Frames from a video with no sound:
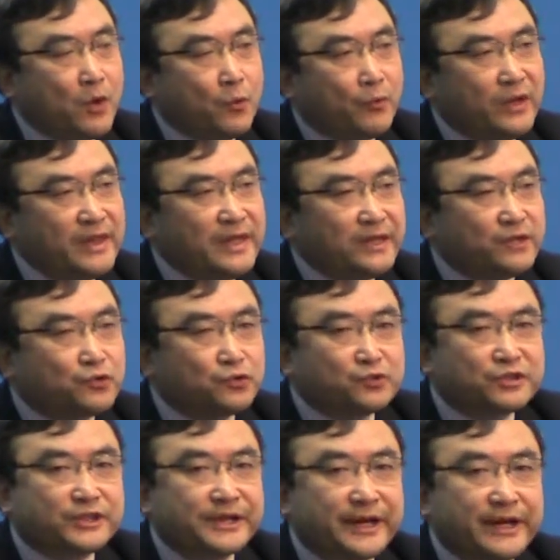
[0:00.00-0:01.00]
We need
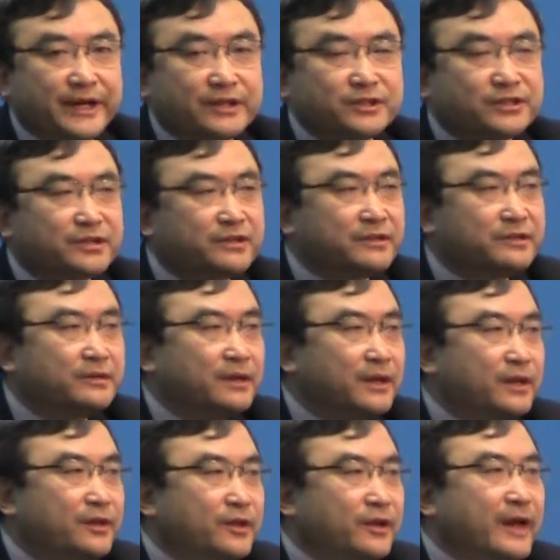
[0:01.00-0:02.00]
to change
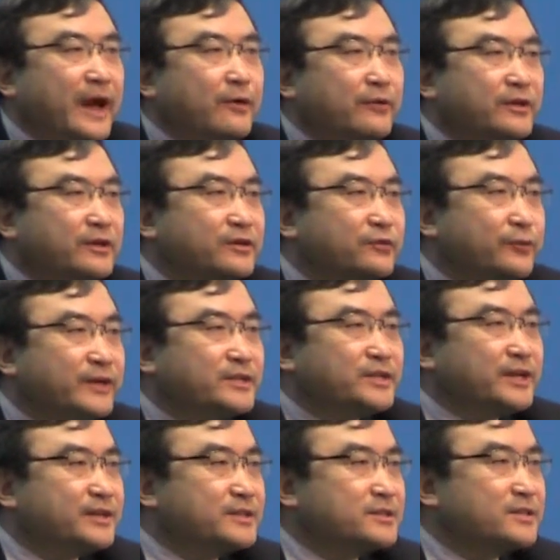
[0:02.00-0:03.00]
the
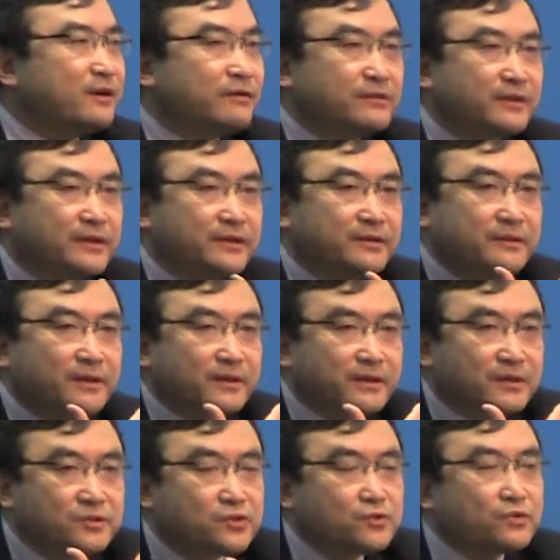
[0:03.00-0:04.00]
characteristics of
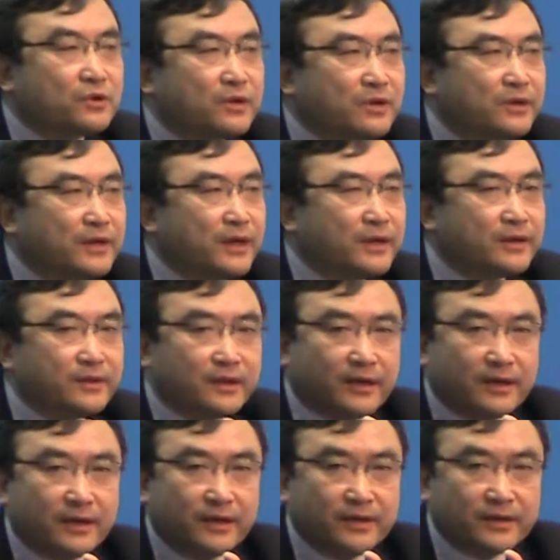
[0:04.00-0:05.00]

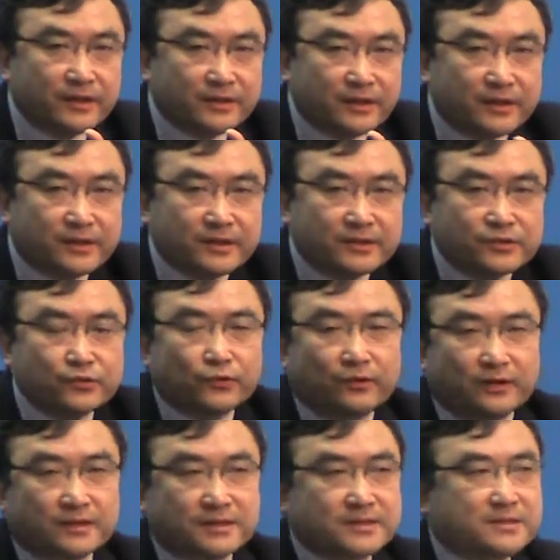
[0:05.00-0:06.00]
the
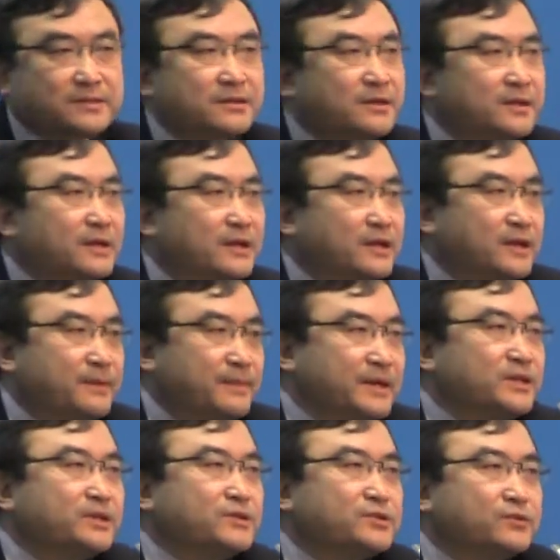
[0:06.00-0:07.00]
source,
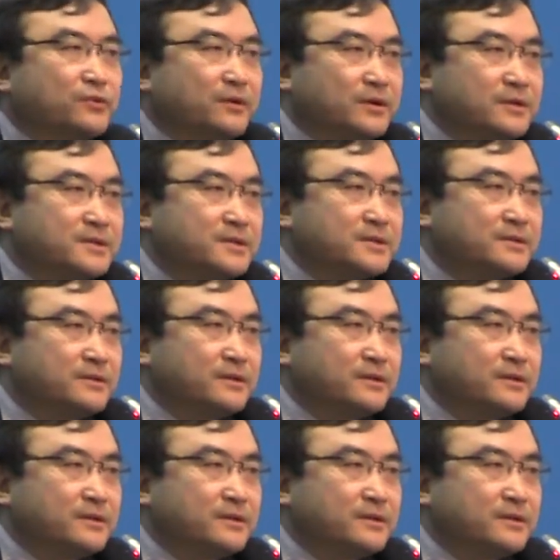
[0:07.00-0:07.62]
emission source,